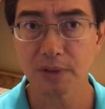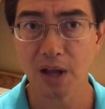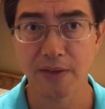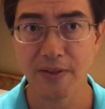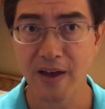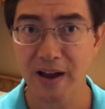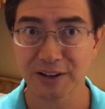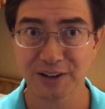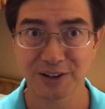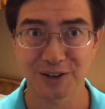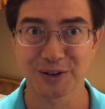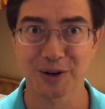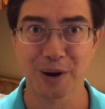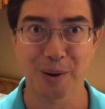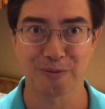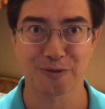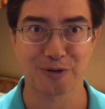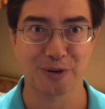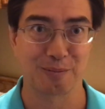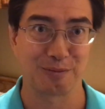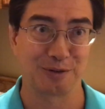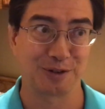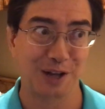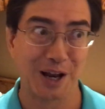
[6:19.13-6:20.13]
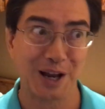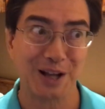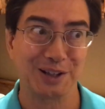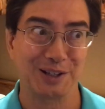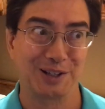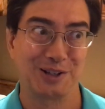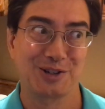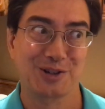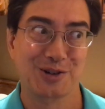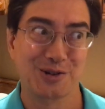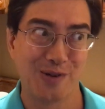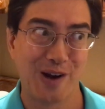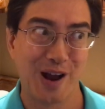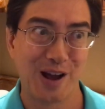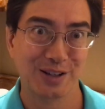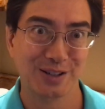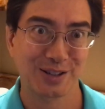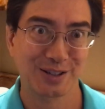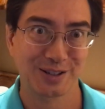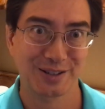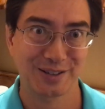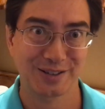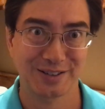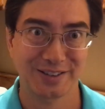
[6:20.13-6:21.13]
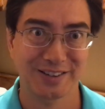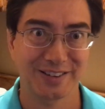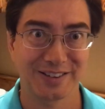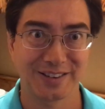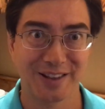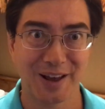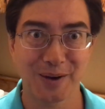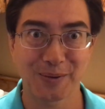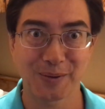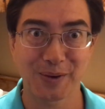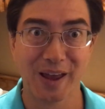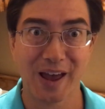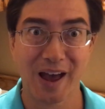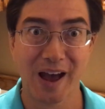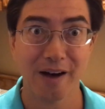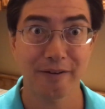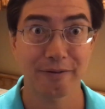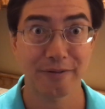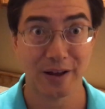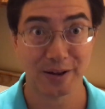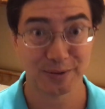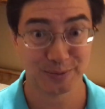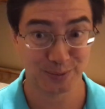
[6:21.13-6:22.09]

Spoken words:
And that can come from daily stress that we have.